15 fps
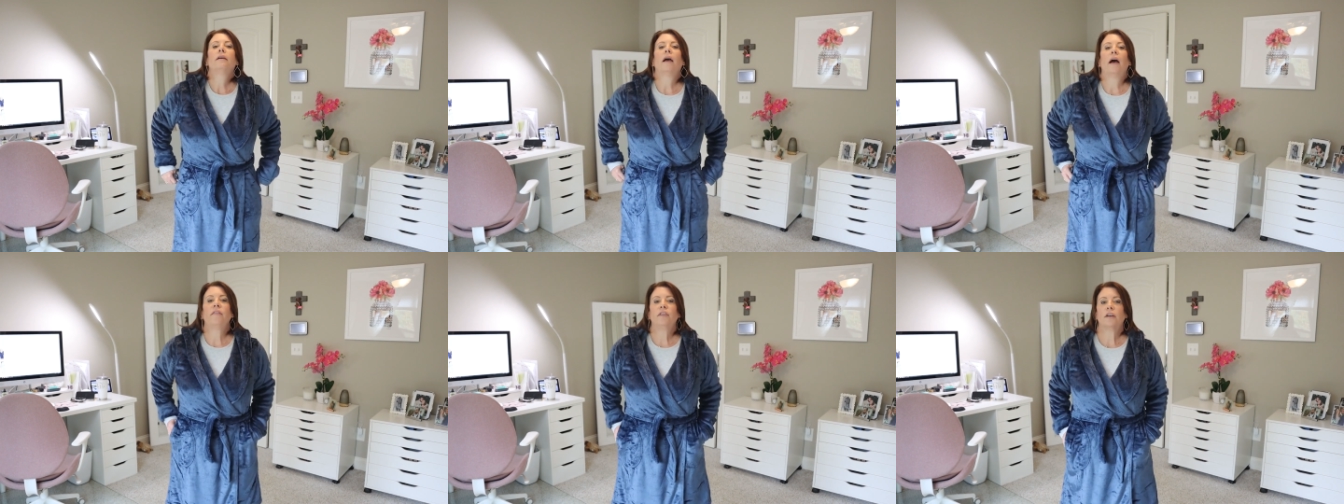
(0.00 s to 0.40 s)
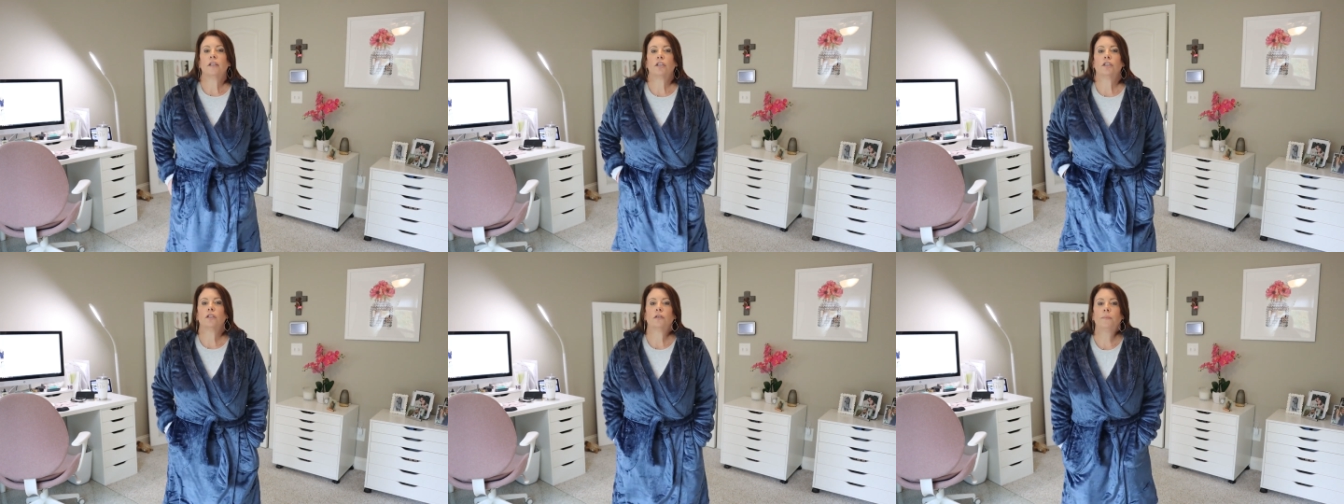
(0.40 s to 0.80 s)
You have
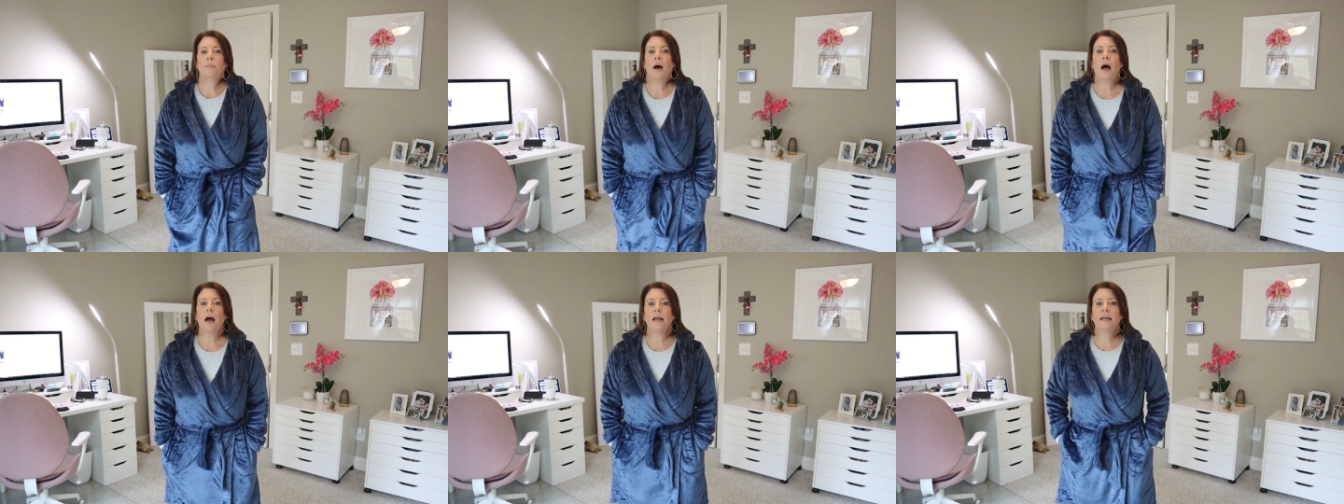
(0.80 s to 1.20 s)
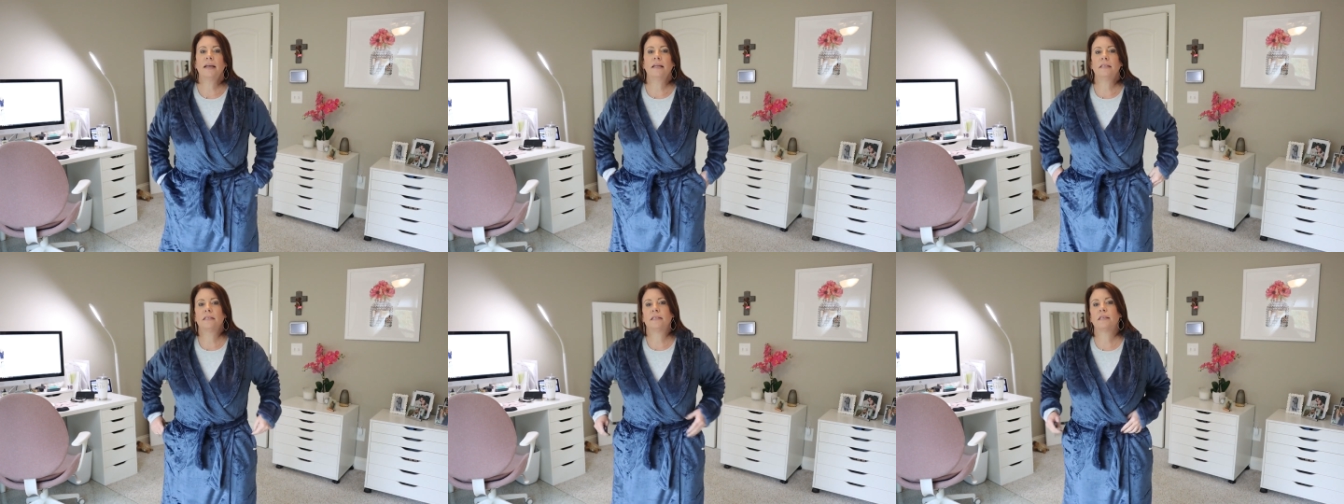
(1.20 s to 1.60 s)
your little
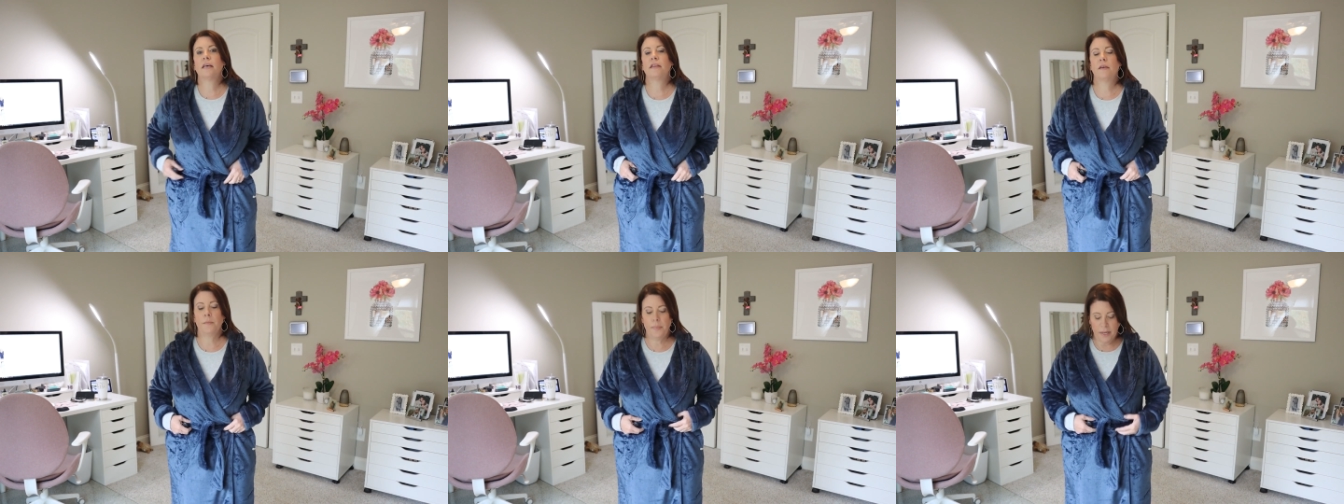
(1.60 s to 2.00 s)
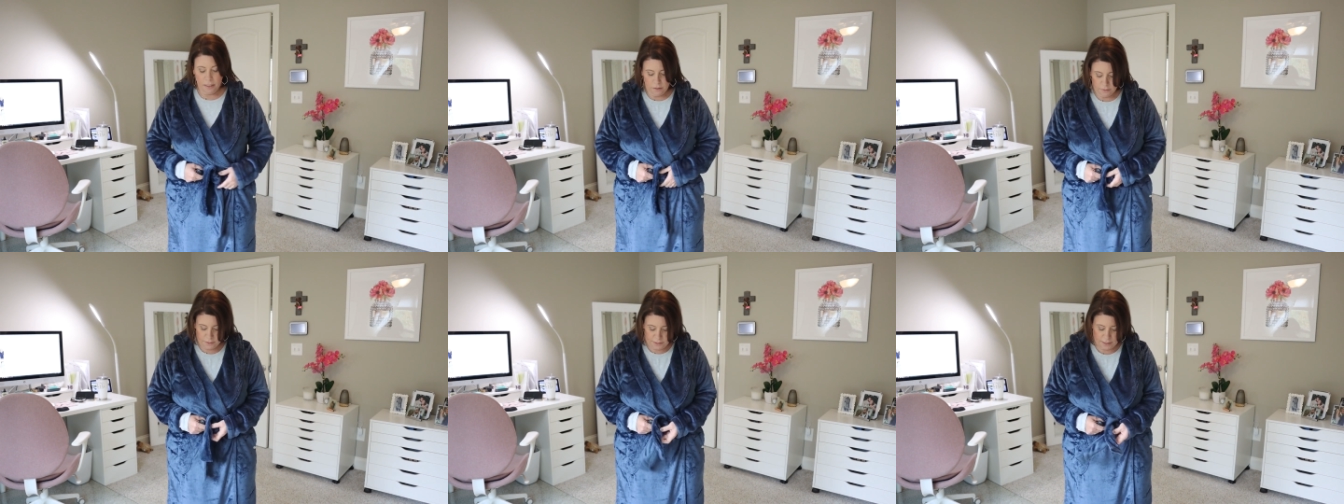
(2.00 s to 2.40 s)
pockets, the
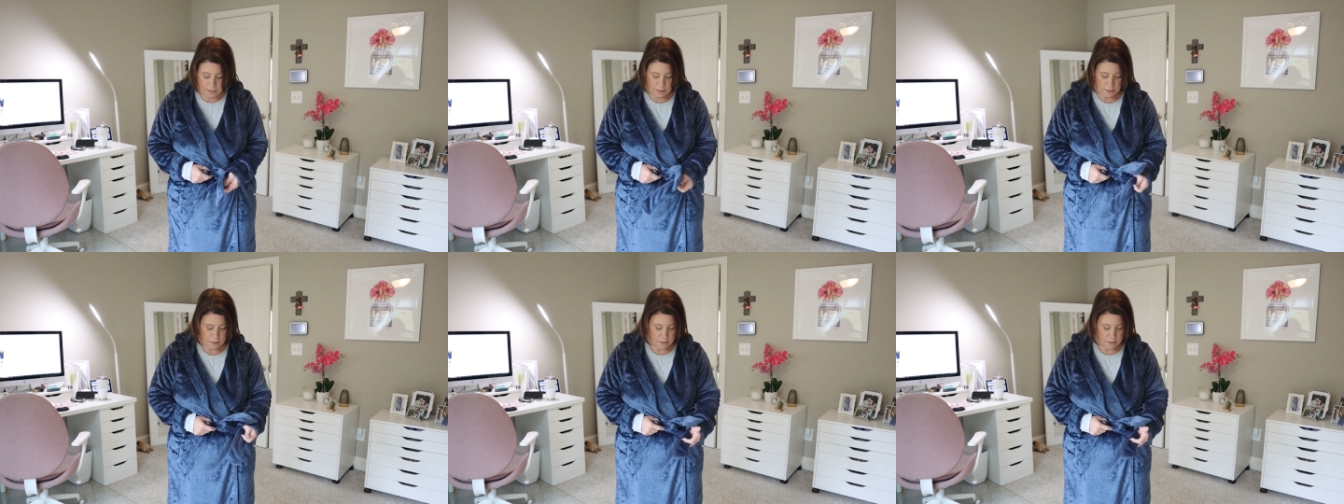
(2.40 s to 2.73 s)
belt.